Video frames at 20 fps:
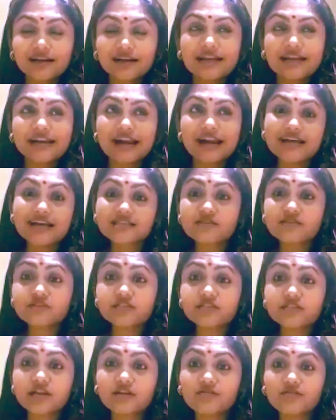In client
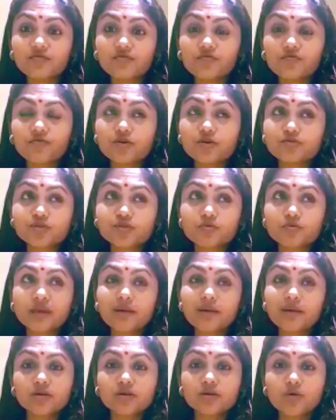servicing, we used to
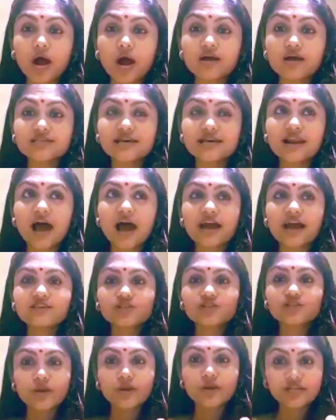be able to sell
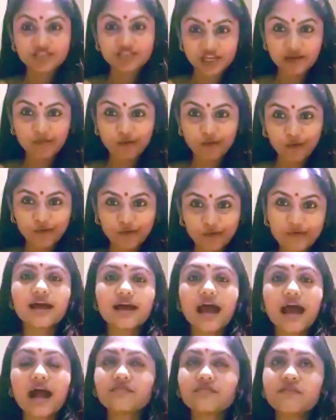ice to an Eskimo.
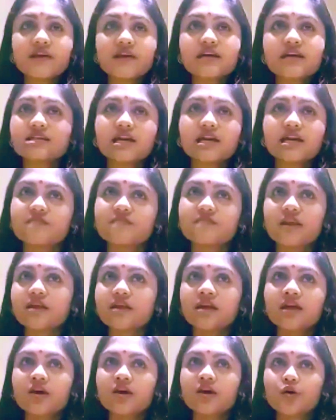Advertising is
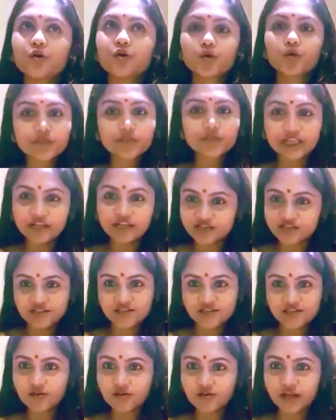very
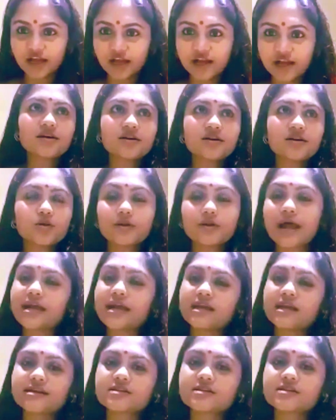ruthless, okay? You
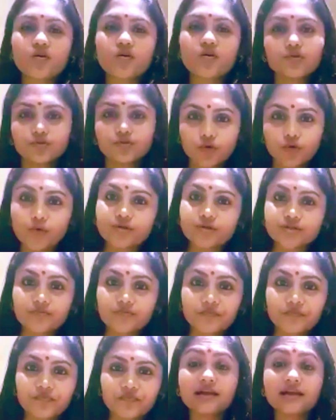like it or you don't.
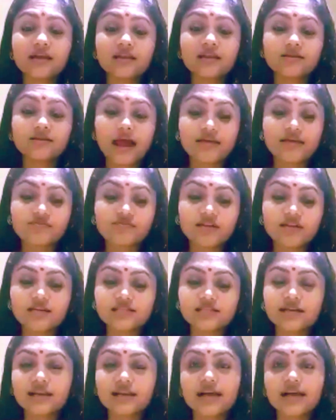In
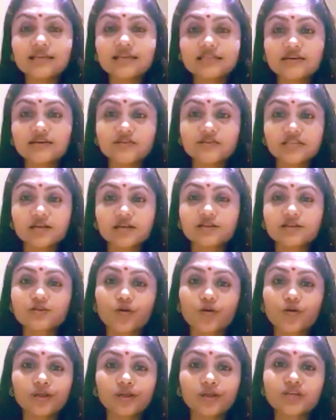advertising, client servicing is
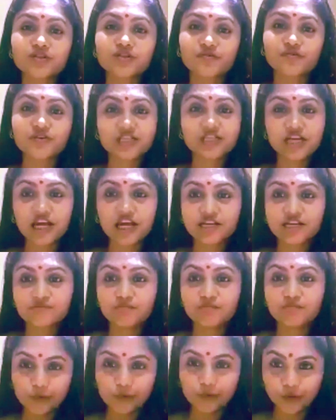called the
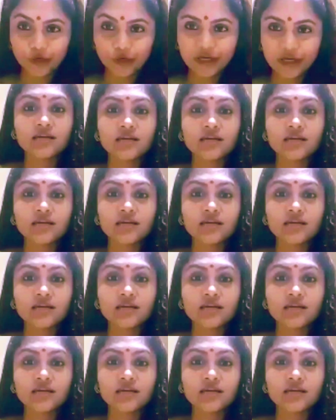sophisticated peon.